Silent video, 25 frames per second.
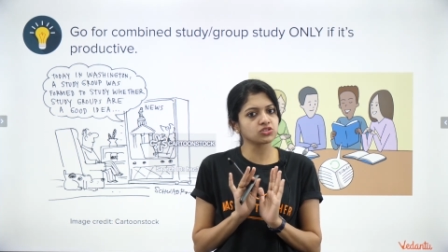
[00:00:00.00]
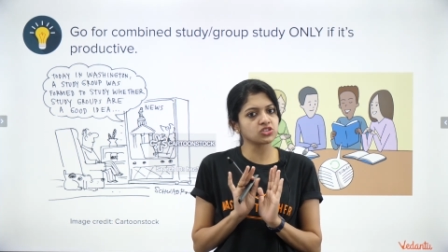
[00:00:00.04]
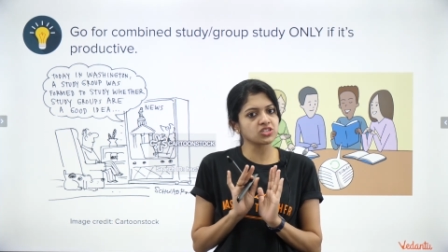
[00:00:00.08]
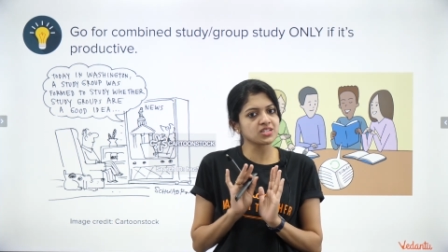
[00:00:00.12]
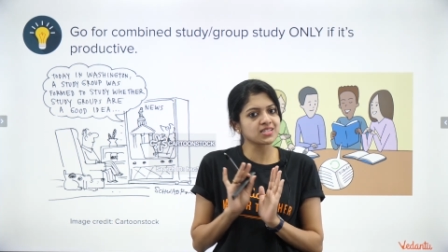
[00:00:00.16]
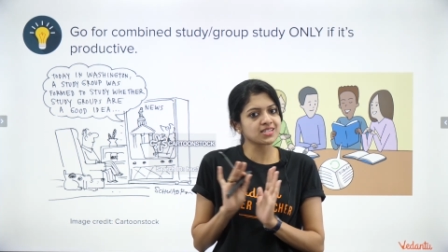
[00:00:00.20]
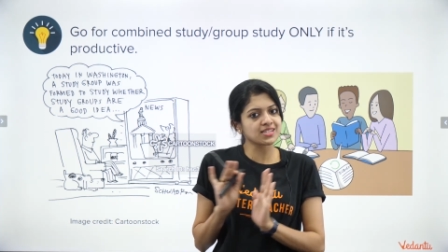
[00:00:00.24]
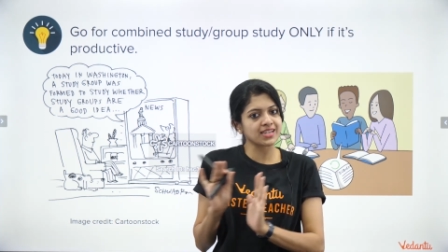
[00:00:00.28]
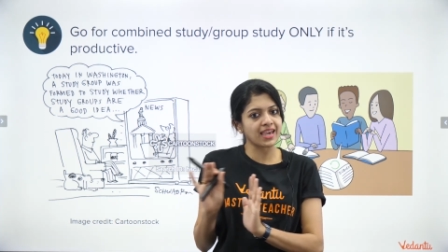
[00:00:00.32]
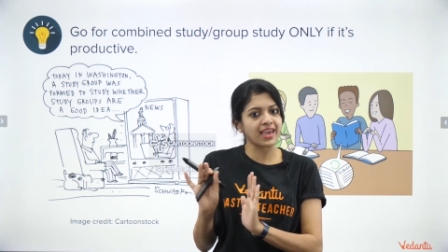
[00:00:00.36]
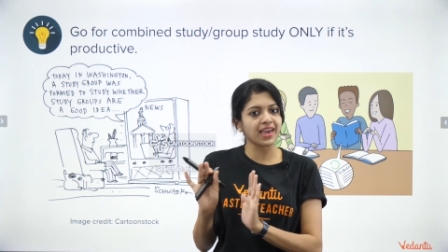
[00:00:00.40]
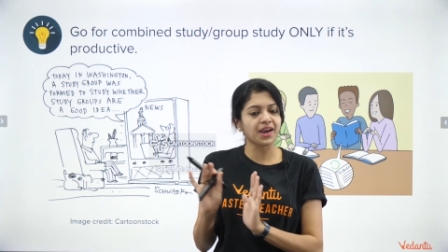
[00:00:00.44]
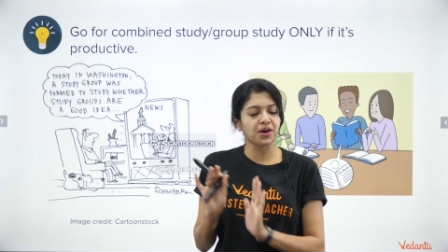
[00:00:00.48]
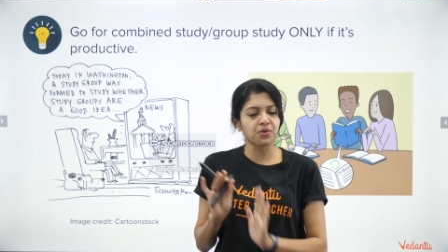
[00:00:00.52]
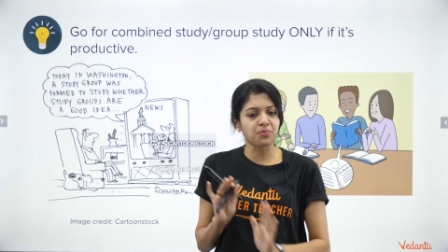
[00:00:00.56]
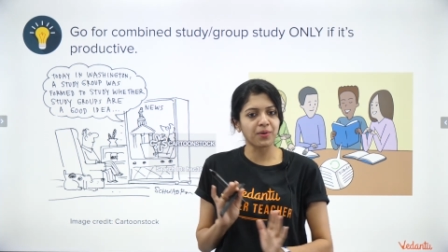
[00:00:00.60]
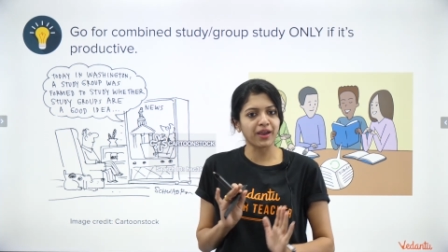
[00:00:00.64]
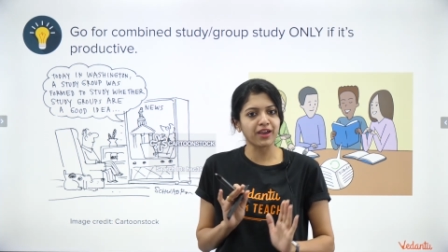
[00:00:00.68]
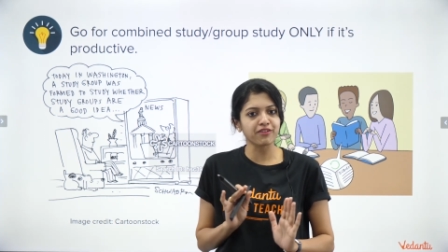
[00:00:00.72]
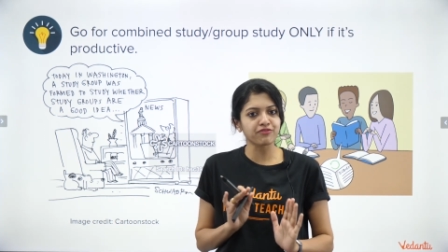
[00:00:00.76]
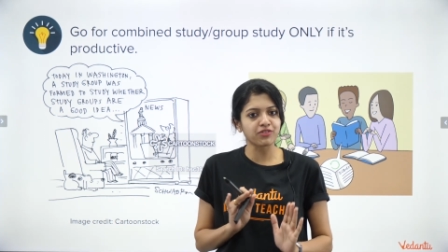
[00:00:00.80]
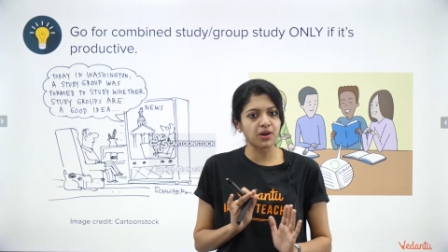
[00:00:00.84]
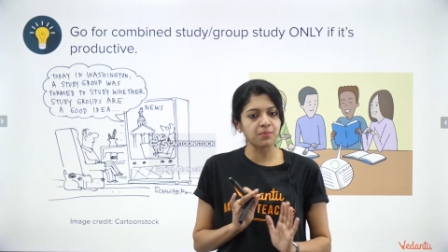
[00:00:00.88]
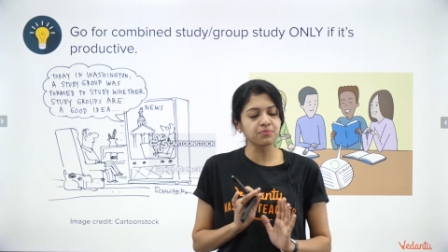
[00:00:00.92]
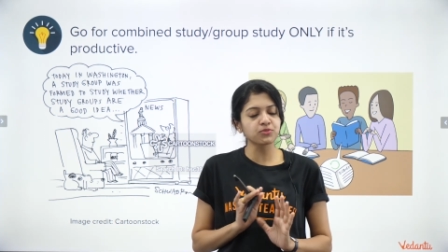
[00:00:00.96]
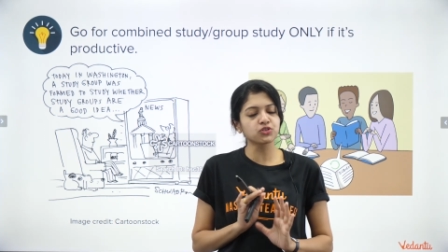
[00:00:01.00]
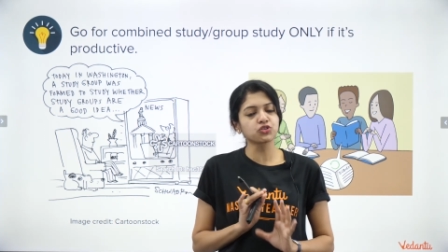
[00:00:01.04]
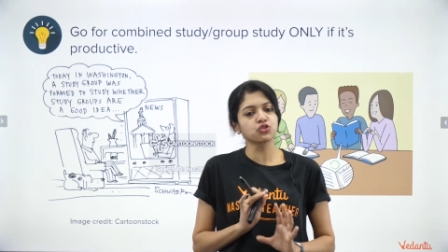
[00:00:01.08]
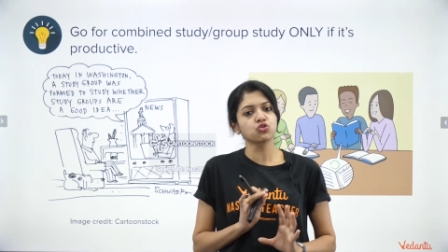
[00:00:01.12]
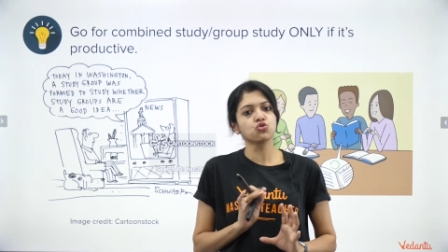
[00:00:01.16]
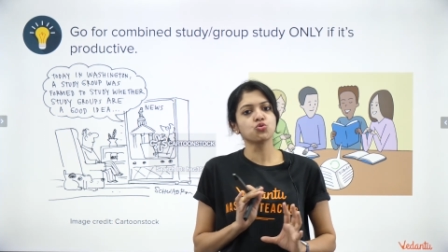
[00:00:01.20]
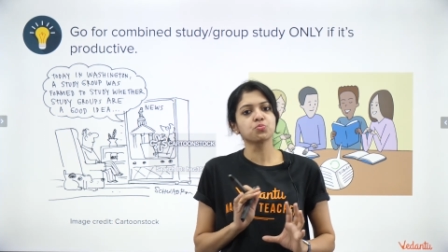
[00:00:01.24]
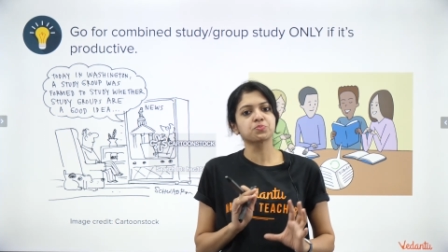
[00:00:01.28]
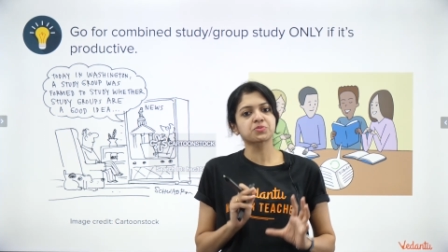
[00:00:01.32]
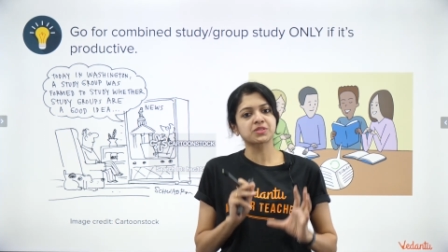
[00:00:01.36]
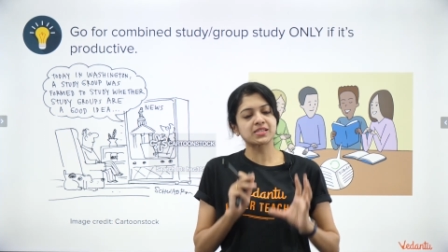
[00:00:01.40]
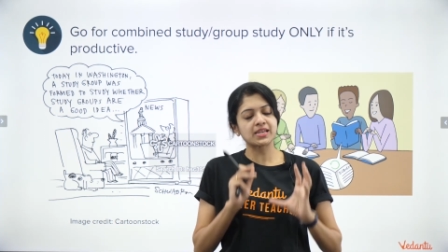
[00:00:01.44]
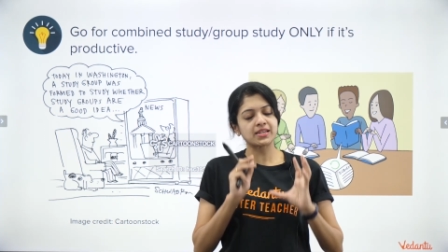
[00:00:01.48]
stay away from
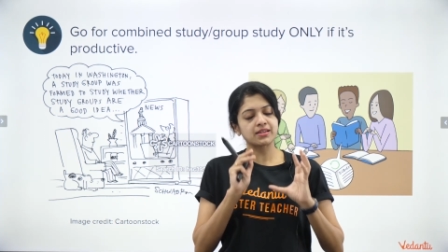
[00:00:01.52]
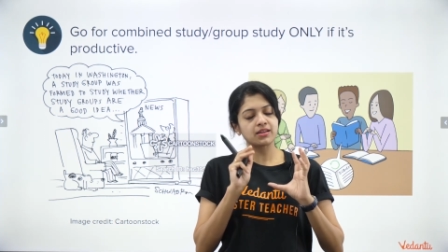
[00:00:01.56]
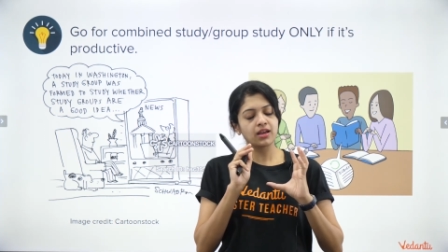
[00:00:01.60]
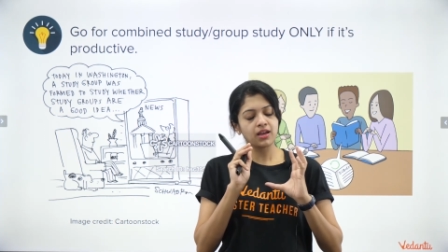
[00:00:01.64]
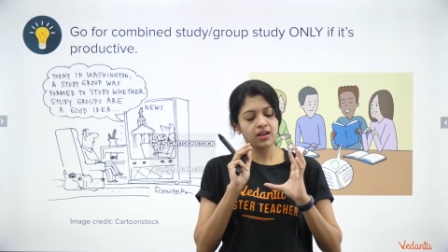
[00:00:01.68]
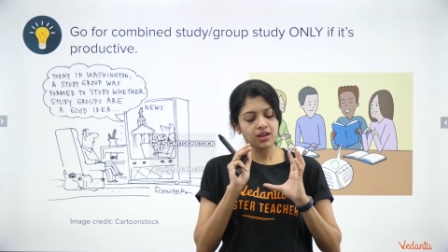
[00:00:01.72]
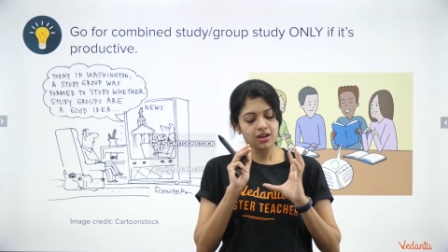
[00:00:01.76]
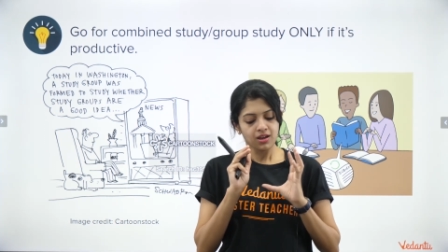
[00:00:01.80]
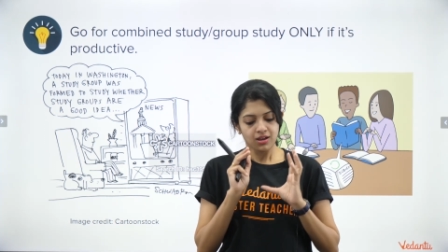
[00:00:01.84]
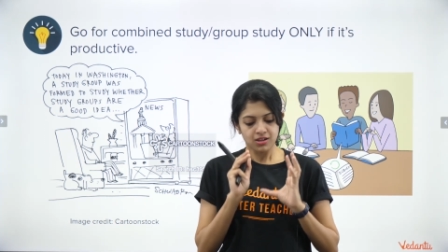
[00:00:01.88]
groups and